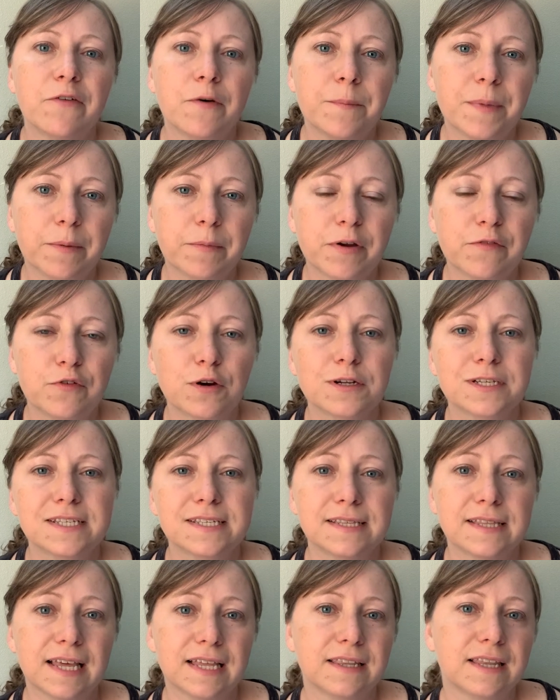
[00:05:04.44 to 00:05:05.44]
a memory verse
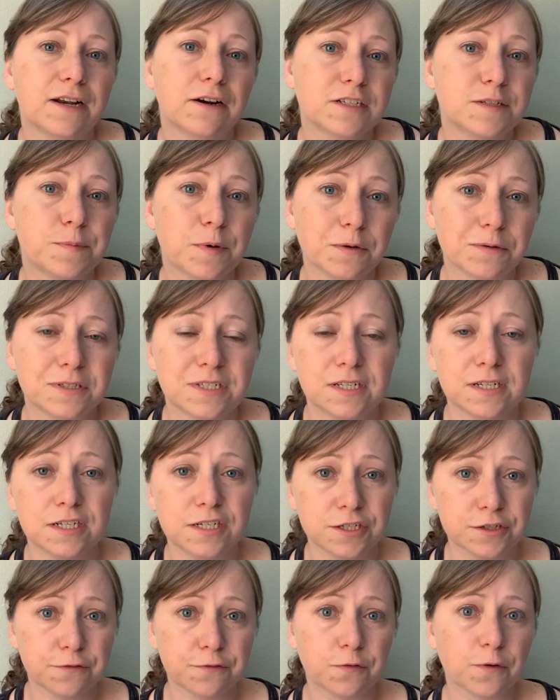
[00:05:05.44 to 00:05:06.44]
that they're supposed to
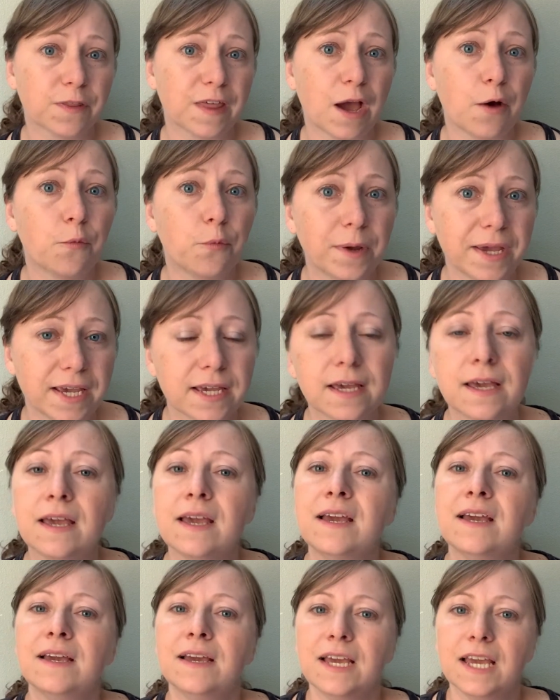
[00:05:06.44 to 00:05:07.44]
do for that week,
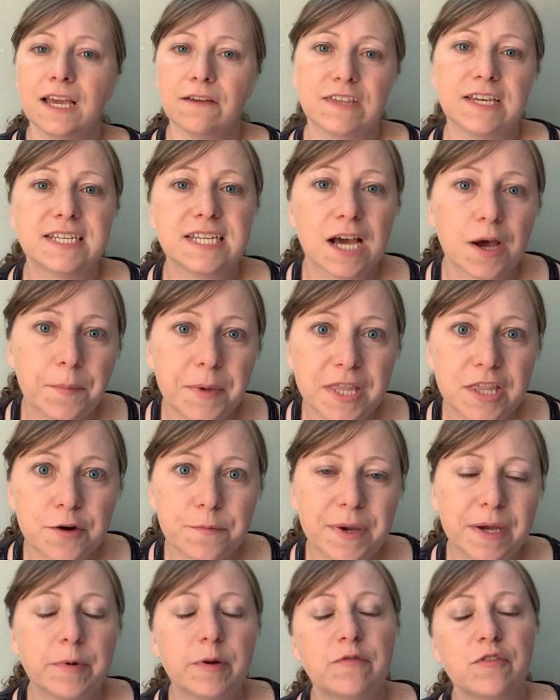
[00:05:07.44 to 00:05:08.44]
if they tell me their
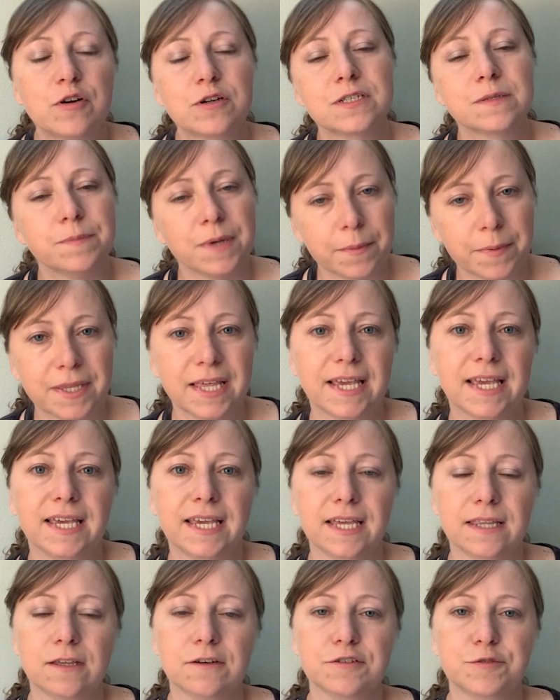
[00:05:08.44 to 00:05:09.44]
memory verse, maybe they can
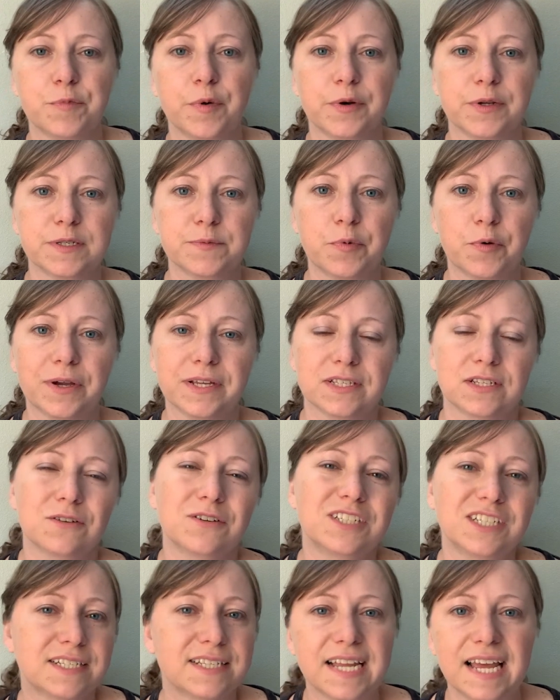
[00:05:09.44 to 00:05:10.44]
get those bonus points, or
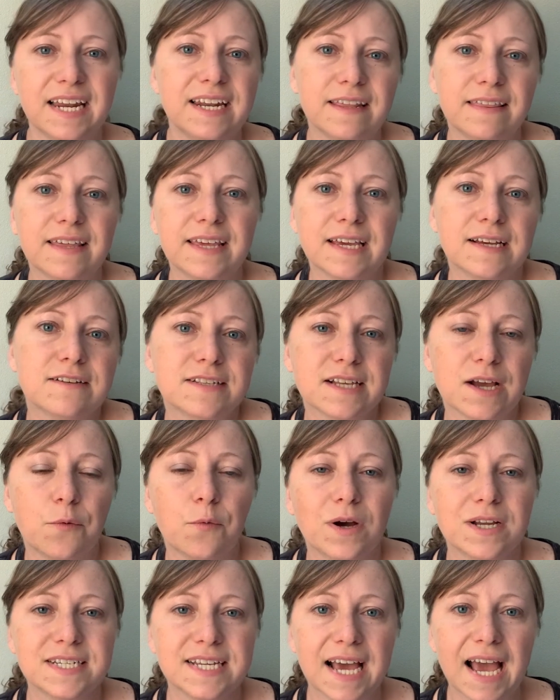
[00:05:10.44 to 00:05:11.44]
just anything else I
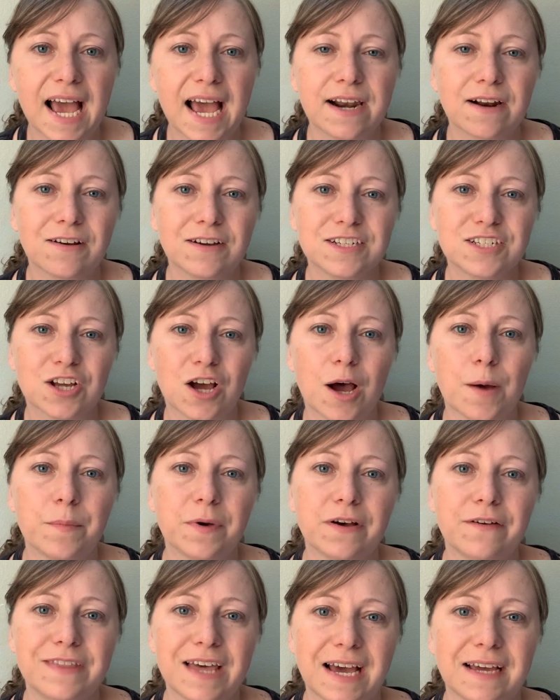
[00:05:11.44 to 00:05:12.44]
want to add on top
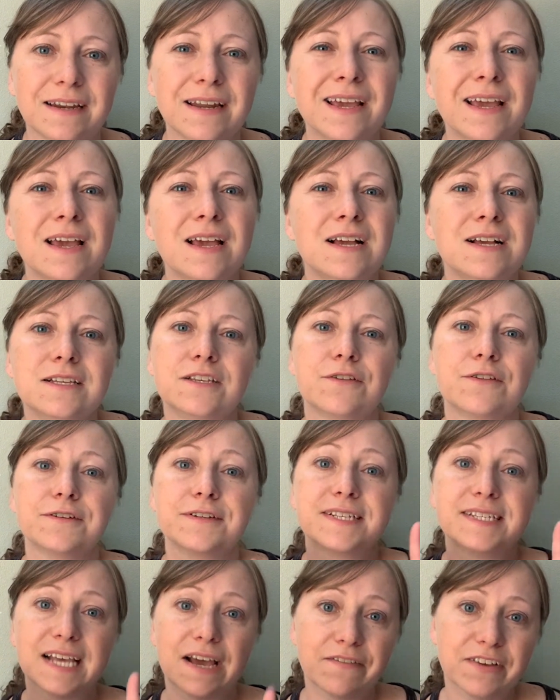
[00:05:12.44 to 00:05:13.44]
of that. So
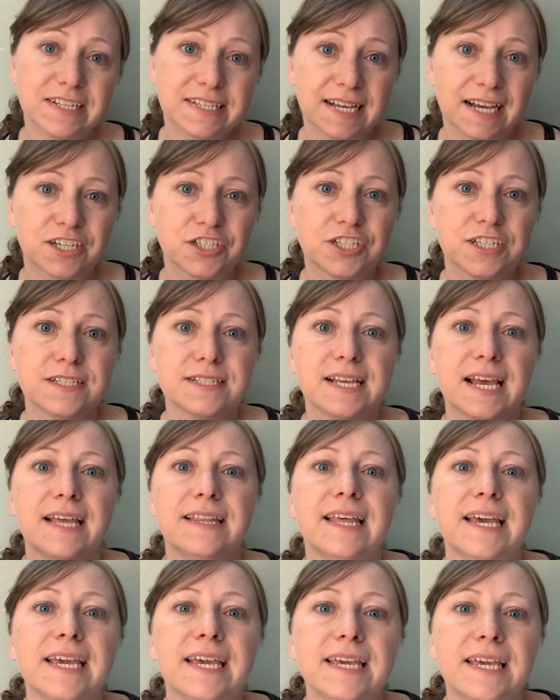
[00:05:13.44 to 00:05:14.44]
there's 7 sections and
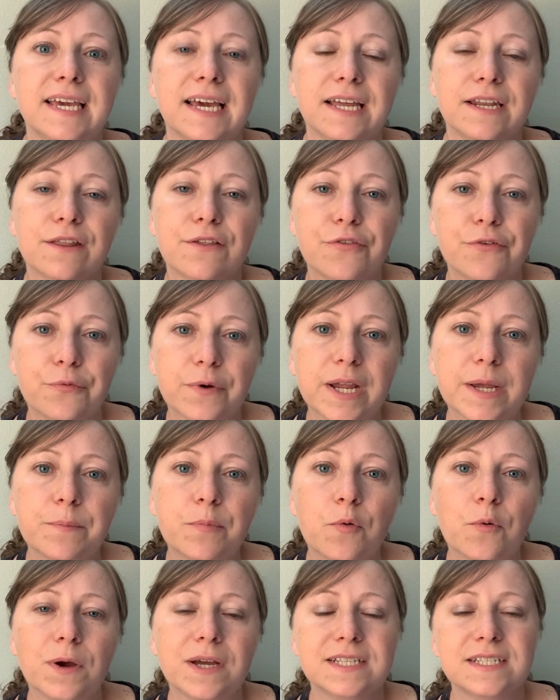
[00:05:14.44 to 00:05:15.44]
they can get 3
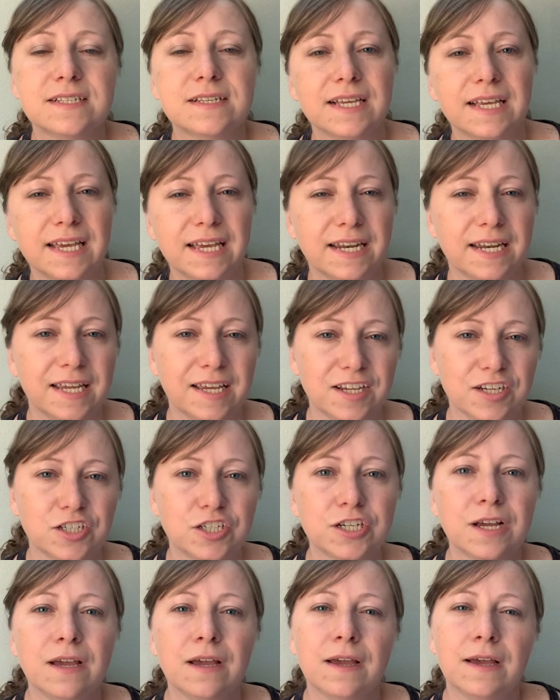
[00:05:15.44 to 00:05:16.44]
points in
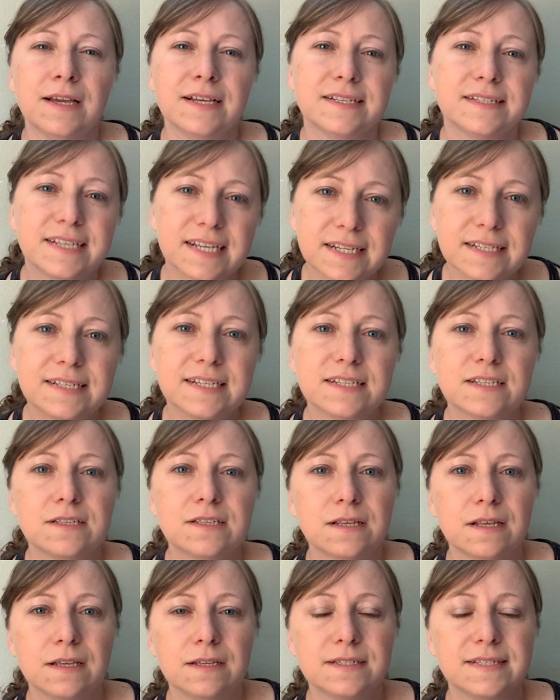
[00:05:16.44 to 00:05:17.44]
each. 6
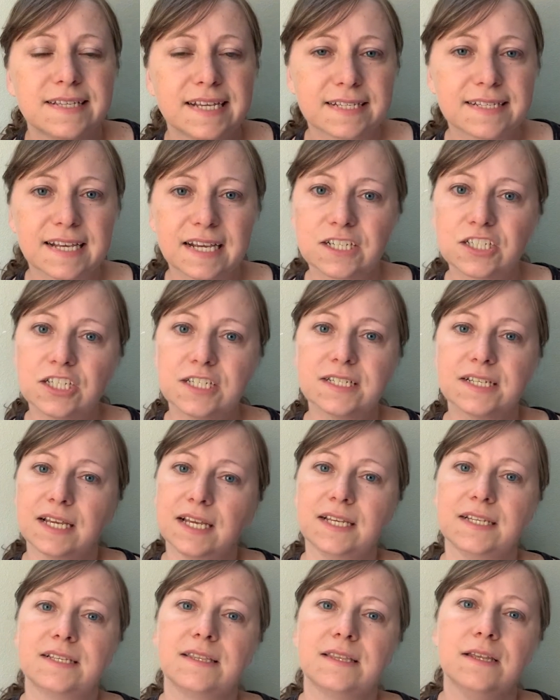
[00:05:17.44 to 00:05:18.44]
sections
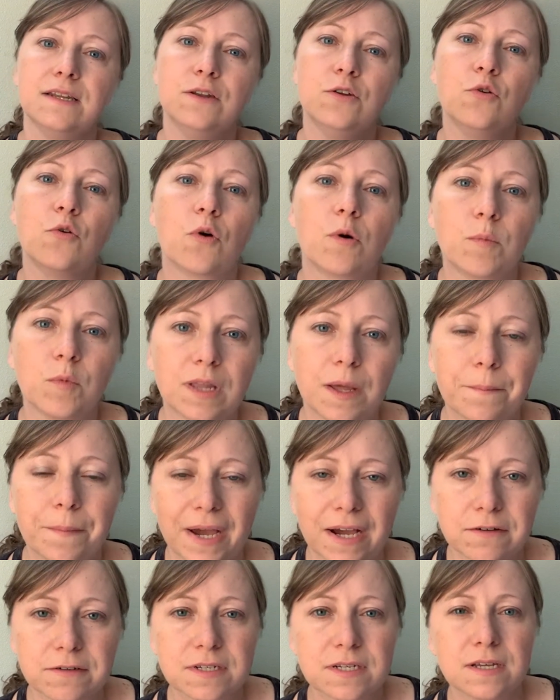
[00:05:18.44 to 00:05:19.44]
is the normal
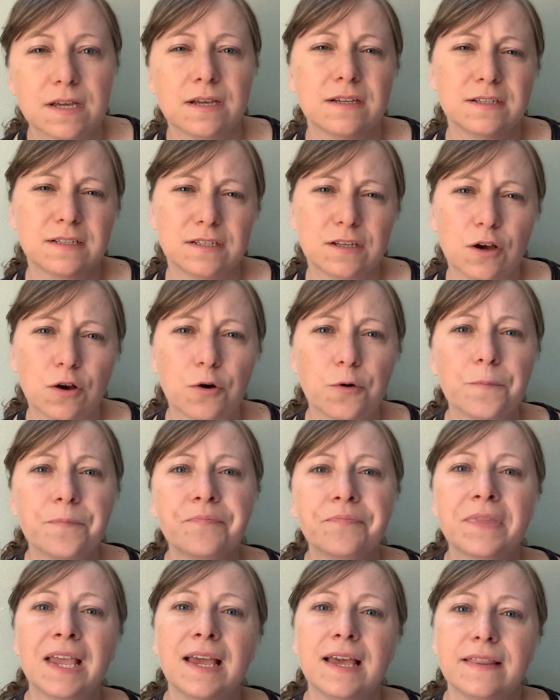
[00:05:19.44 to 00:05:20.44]
amount. So
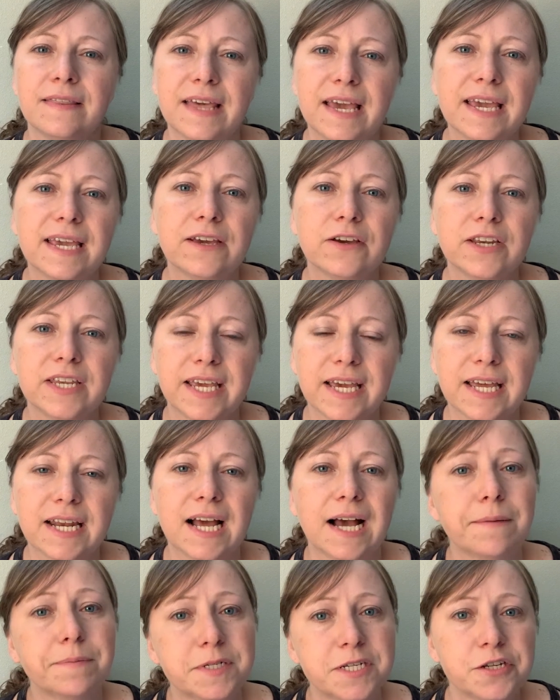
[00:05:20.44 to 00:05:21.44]
they could get
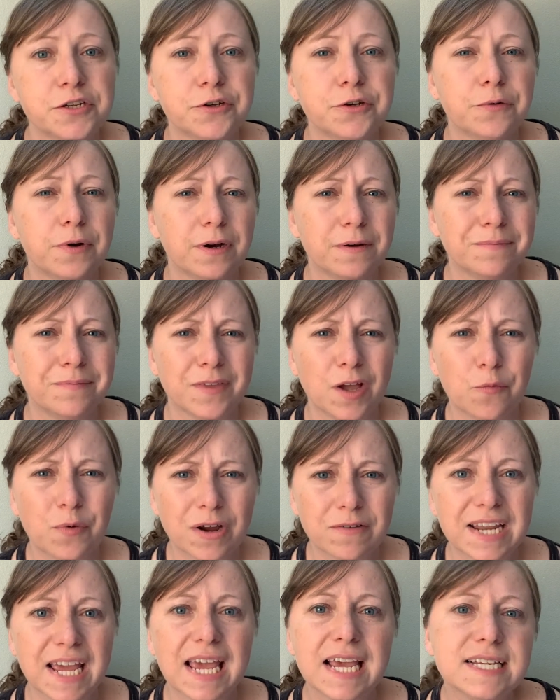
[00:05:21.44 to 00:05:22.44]
up to
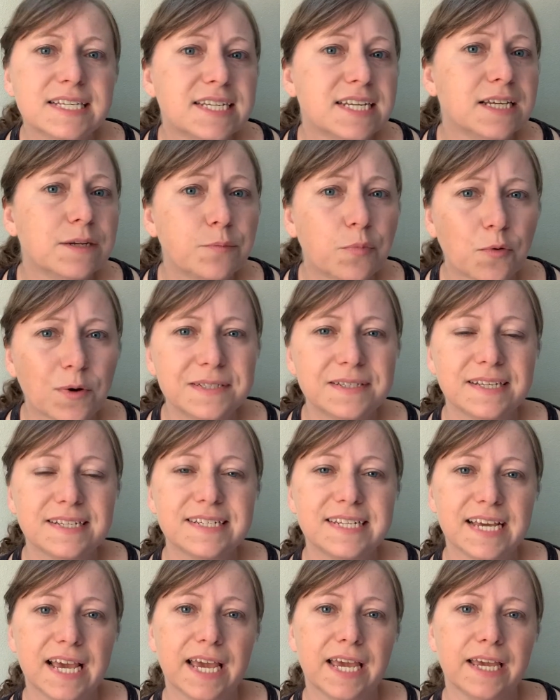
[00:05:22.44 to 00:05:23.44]
around 18 points a
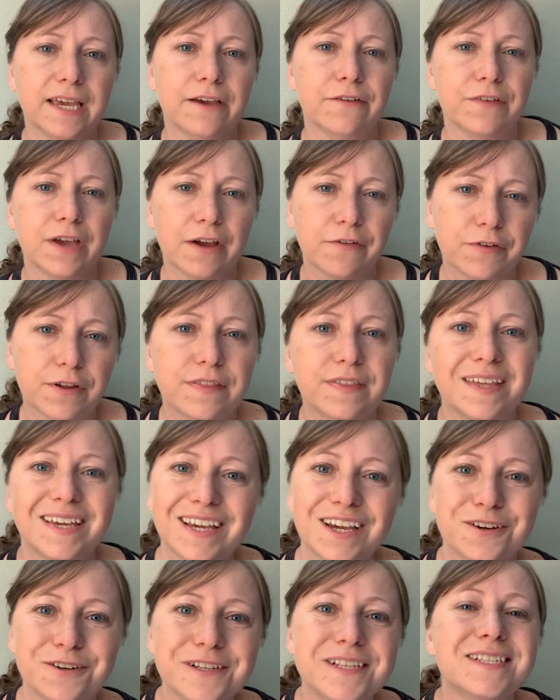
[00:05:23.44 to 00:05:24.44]
day if everything
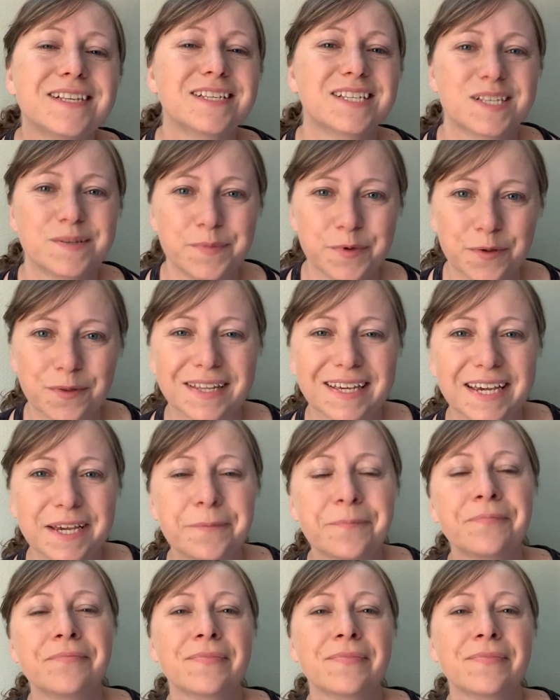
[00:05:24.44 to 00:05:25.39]
goes smoothly.